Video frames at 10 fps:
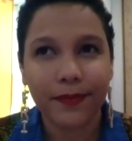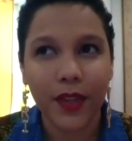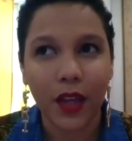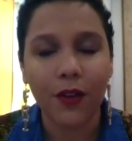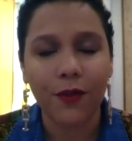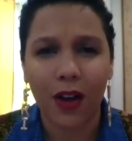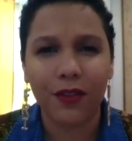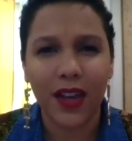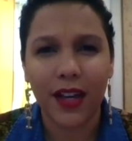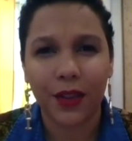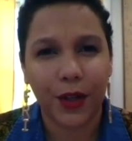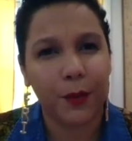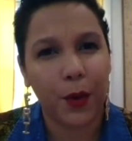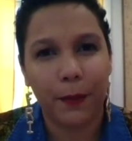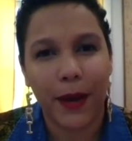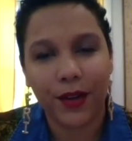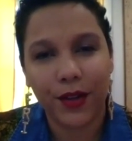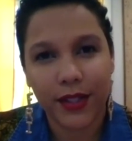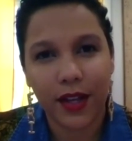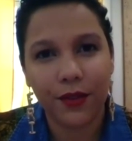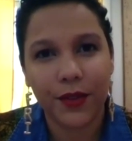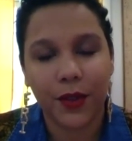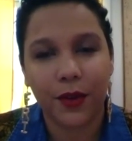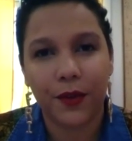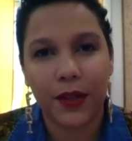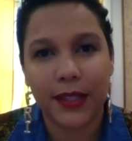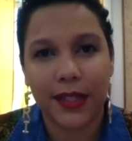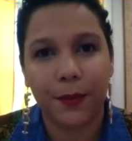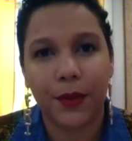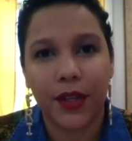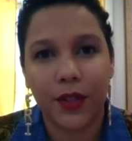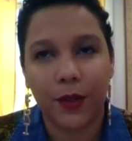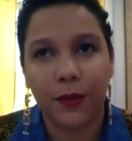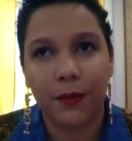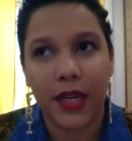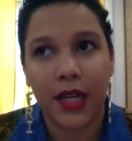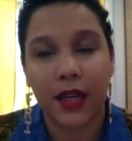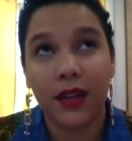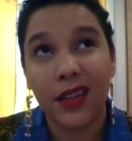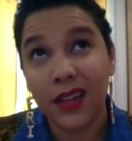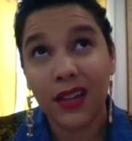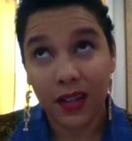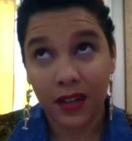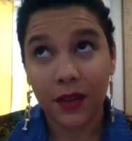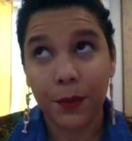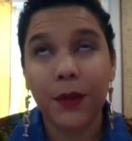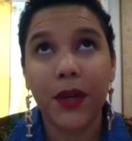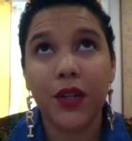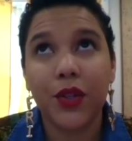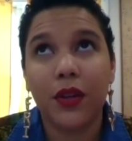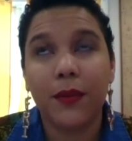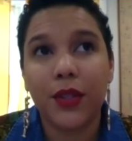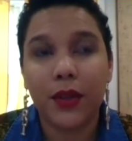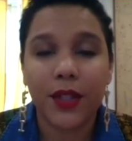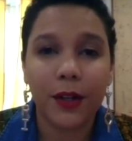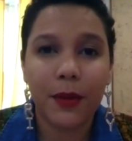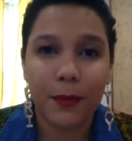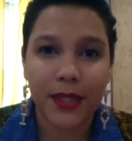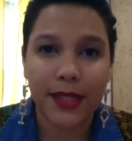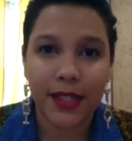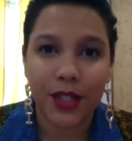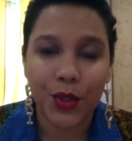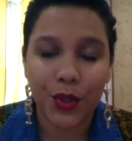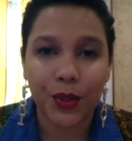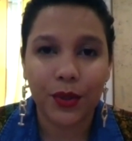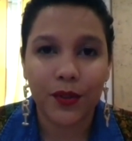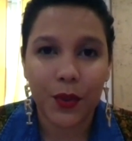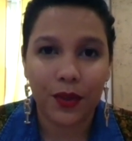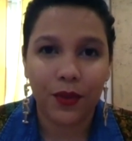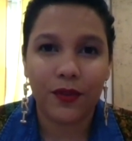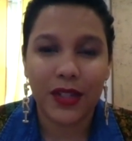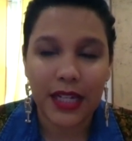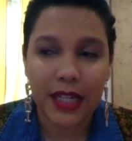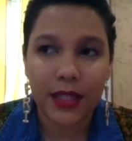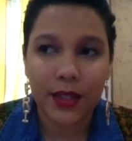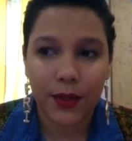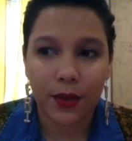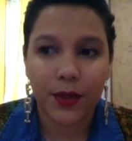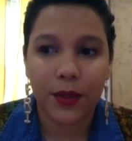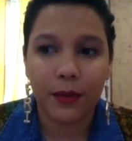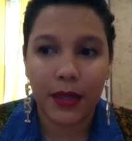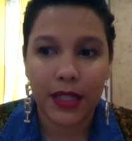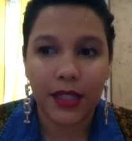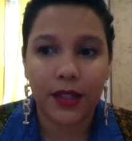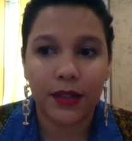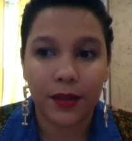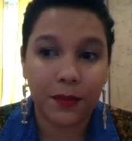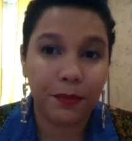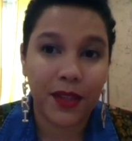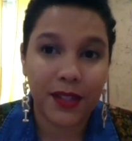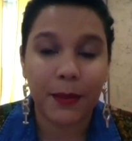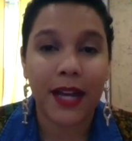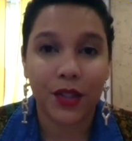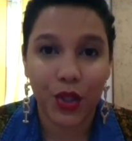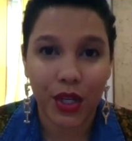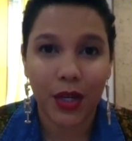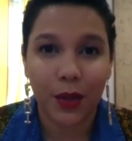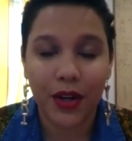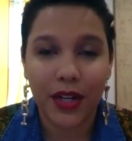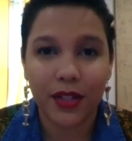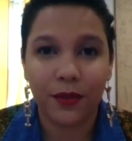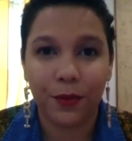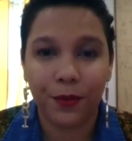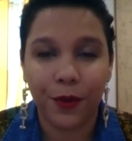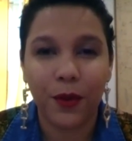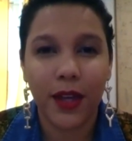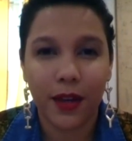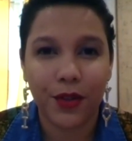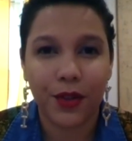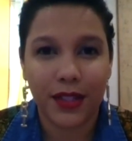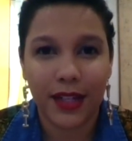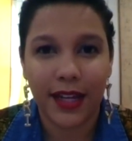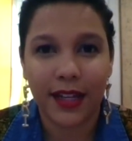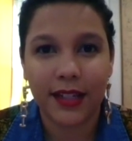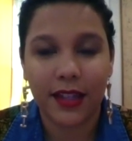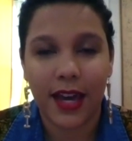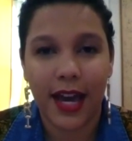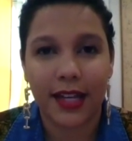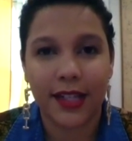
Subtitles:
evolving and learning more about yourself. So for example, it took me pretty much, so I started my business in June of 2015. So it took me until this past January to fully understand that